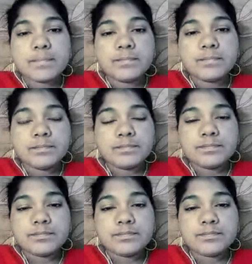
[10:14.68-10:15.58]

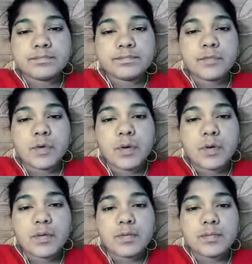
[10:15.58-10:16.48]

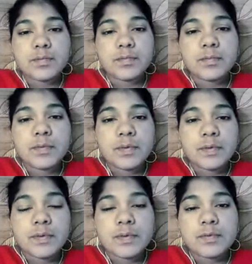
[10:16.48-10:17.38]

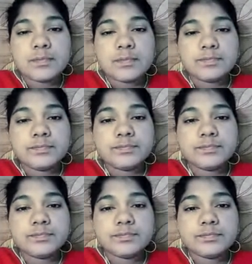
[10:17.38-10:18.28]

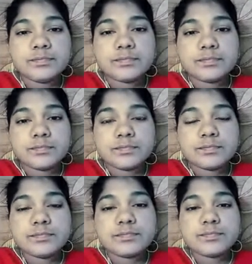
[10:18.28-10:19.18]

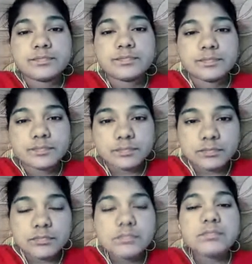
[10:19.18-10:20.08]

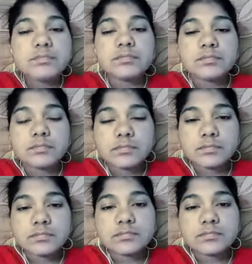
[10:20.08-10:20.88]
This person isn't speaking.